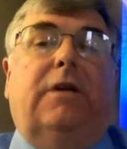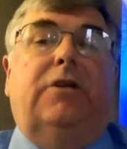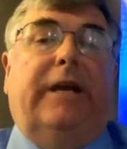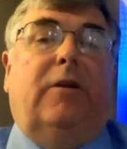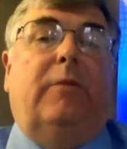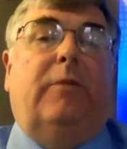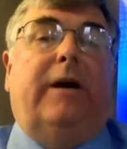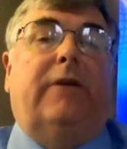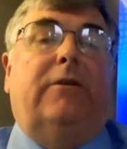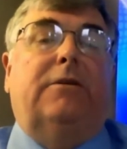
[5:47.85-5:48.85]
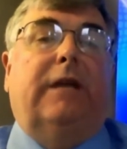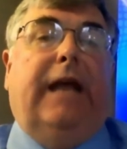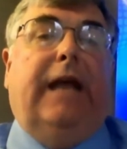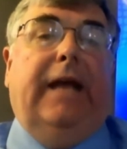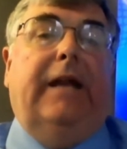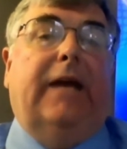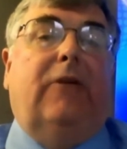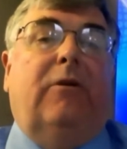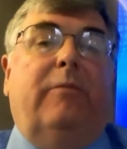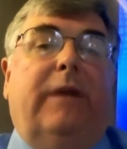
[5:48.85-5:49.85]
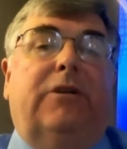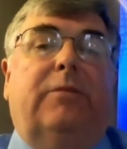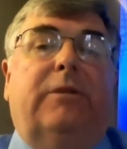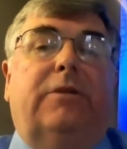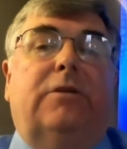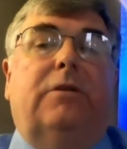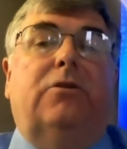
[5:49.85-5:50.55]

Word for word: channel models, and accurate measurements